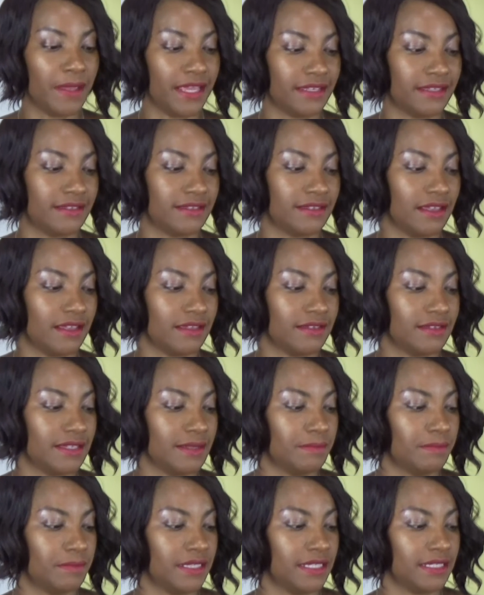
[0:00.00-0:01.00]
It's
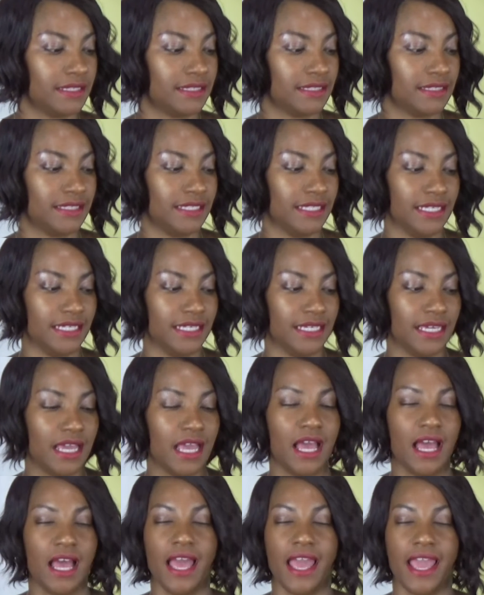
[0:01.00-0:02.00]
Simplicity
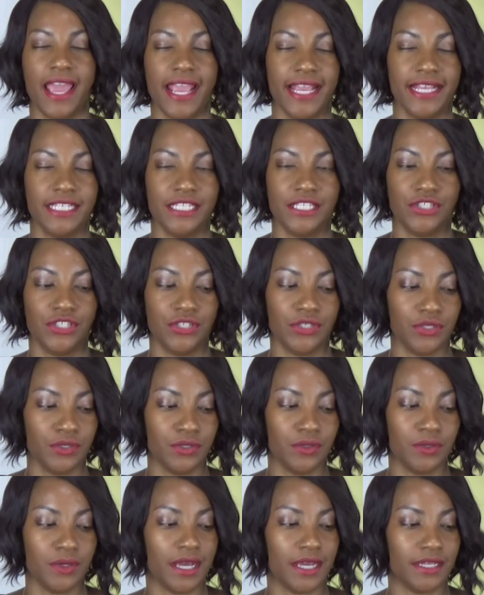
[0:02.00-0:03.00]

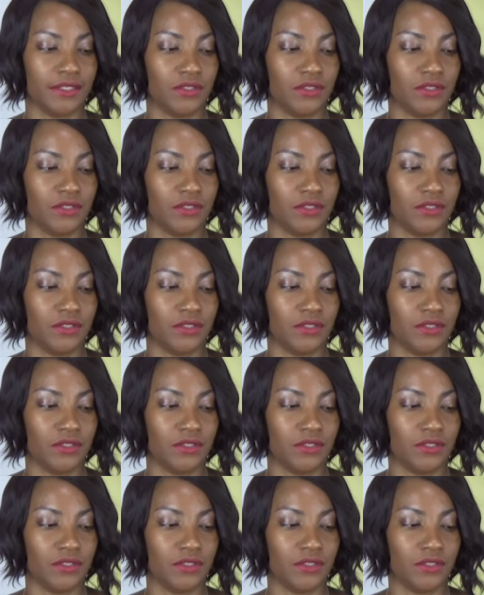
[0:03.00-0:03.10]
82